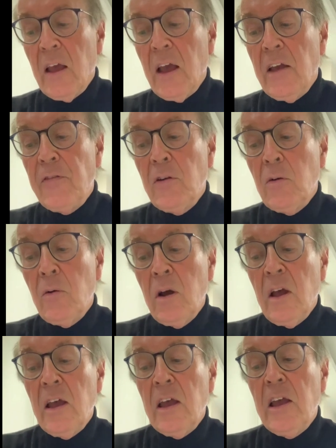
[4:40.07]
If you
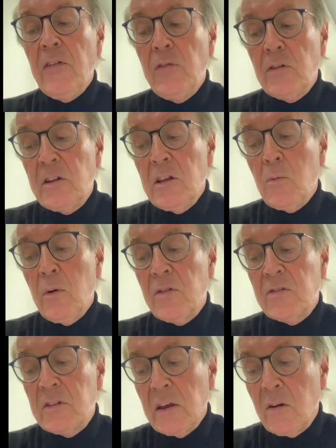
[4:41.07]
deal with
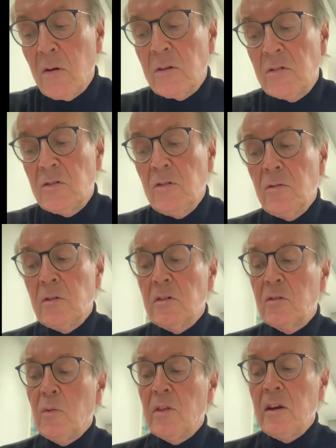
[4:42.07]
singular
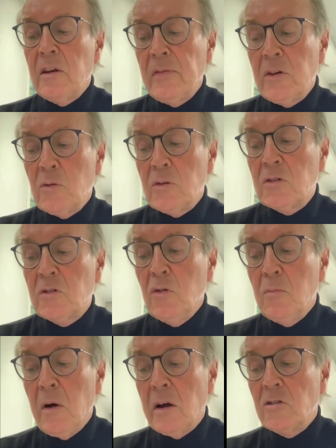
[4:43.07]
students, with individuals, too
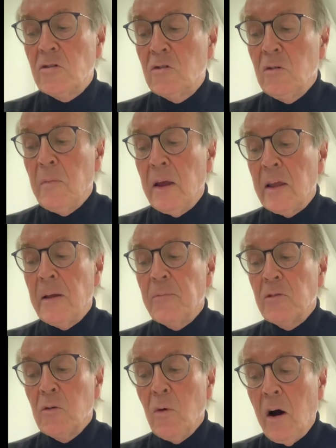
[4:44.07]
much, too many,
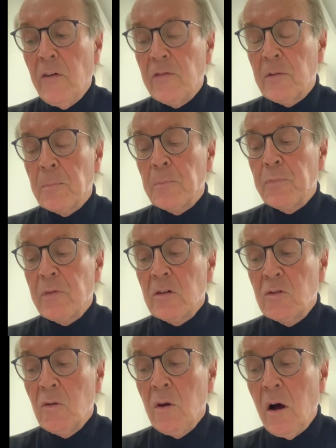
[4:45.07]
too often,
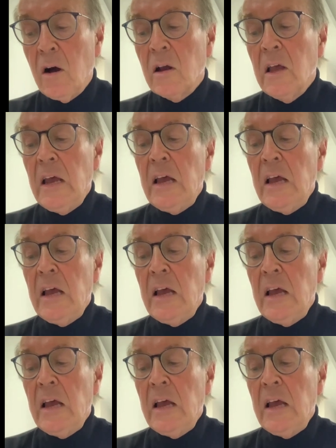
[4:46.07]
too long,